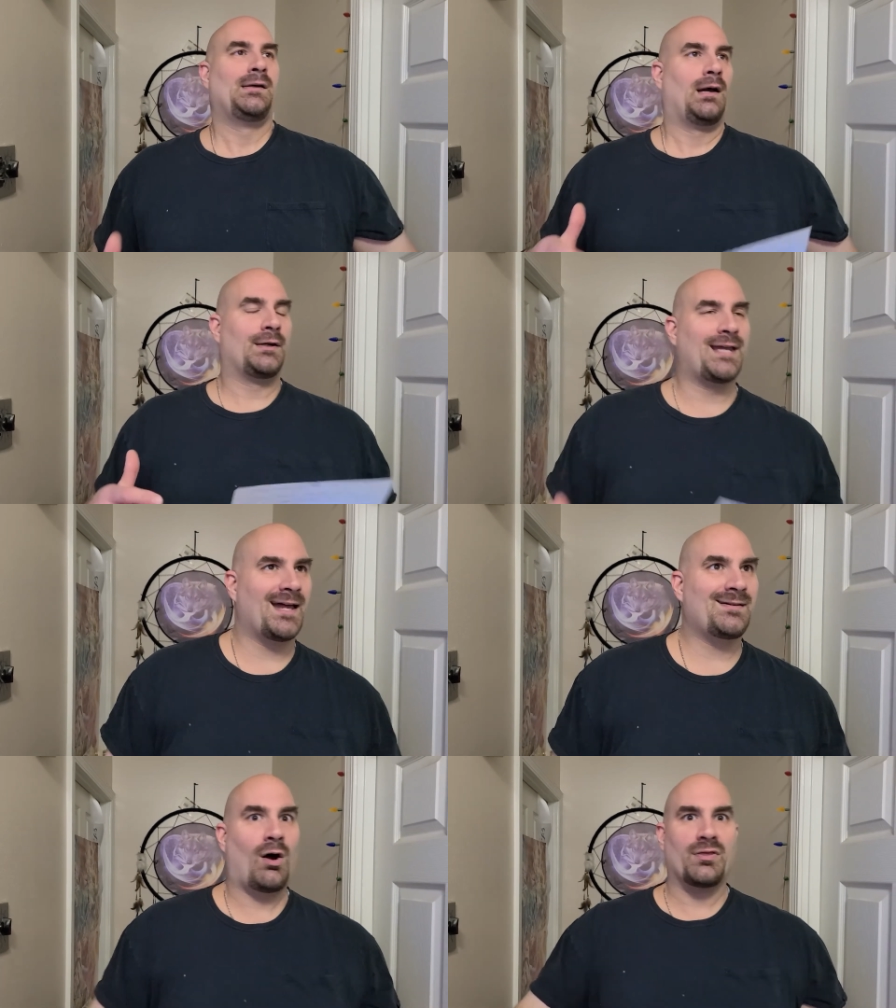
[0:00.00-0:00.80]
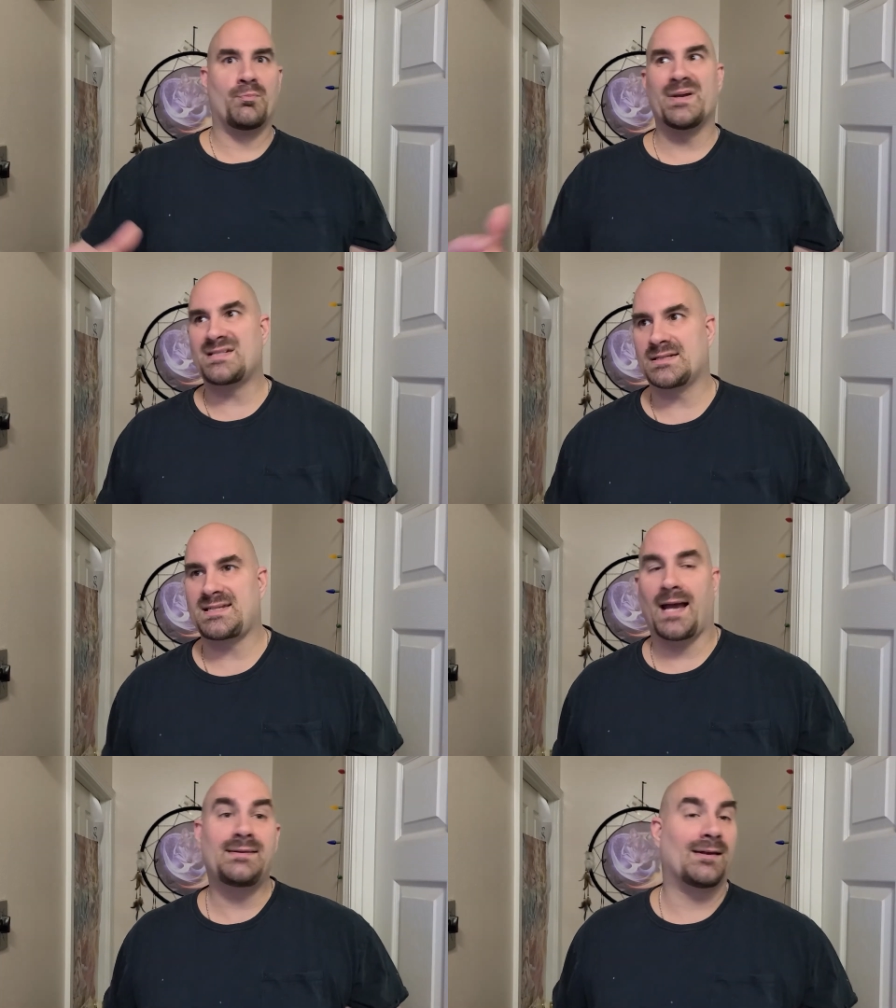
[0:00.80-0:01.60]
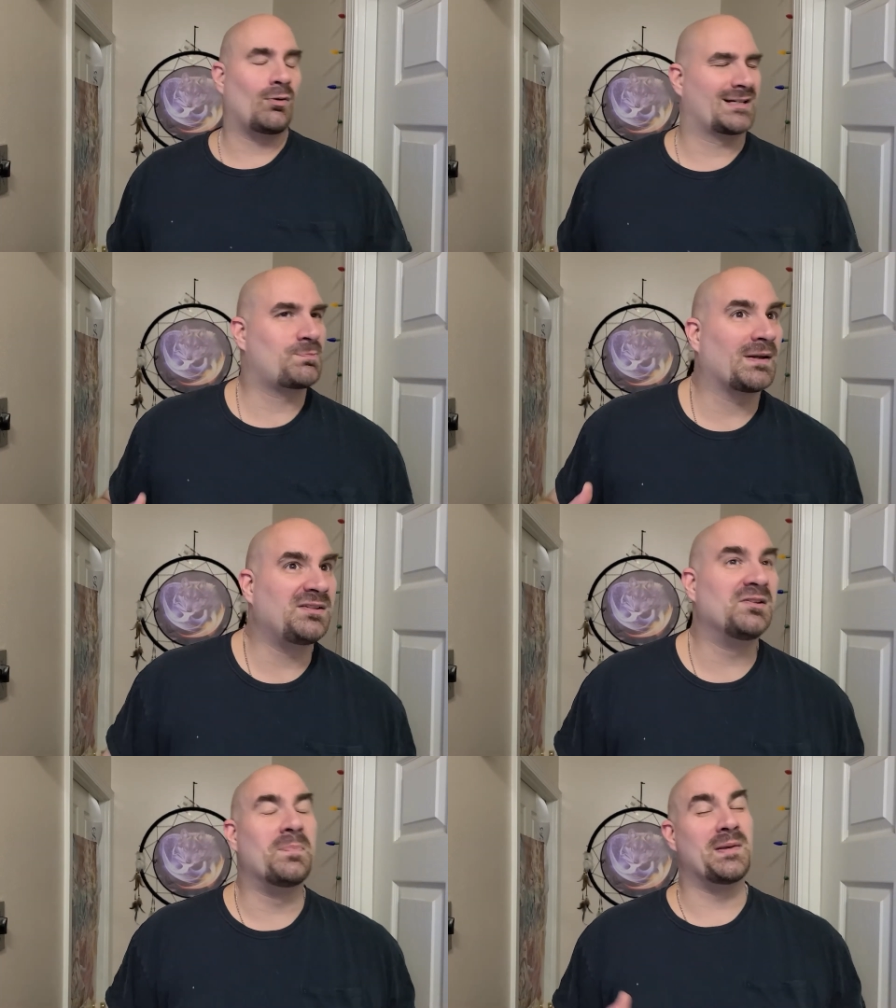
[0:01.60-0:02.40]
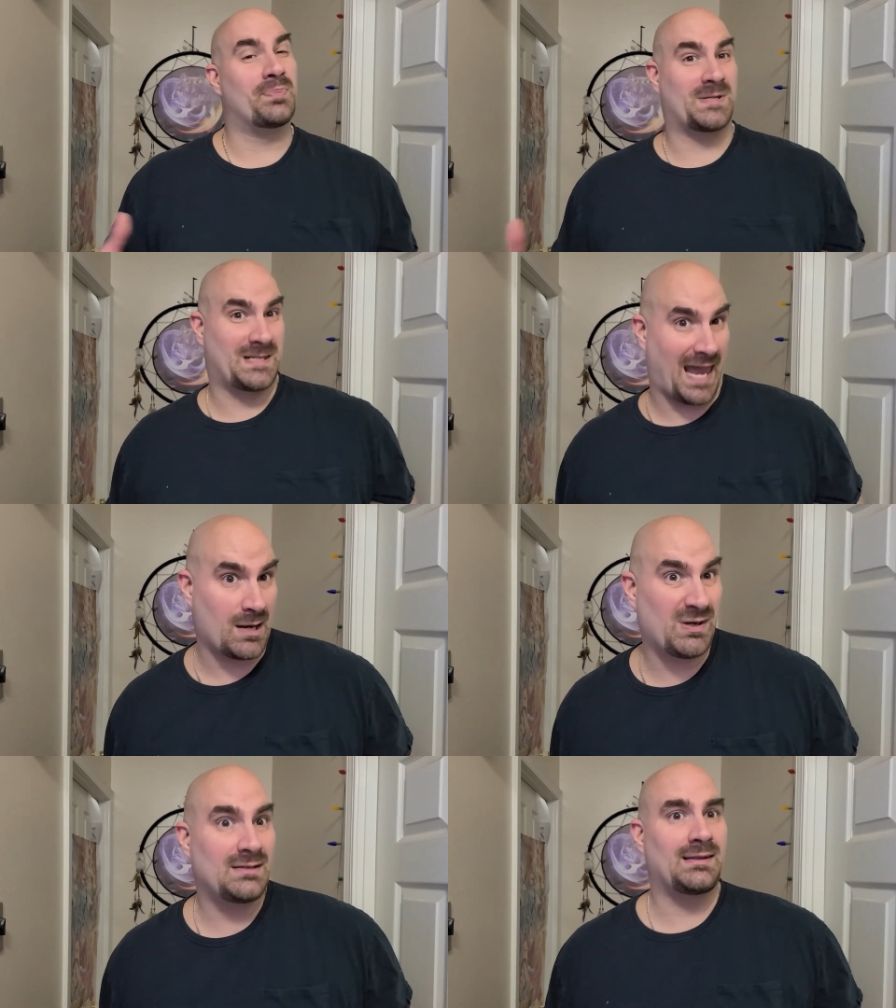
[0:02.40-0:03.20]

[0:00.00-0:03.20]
Again, on the business side, they don't expect you to be gaming.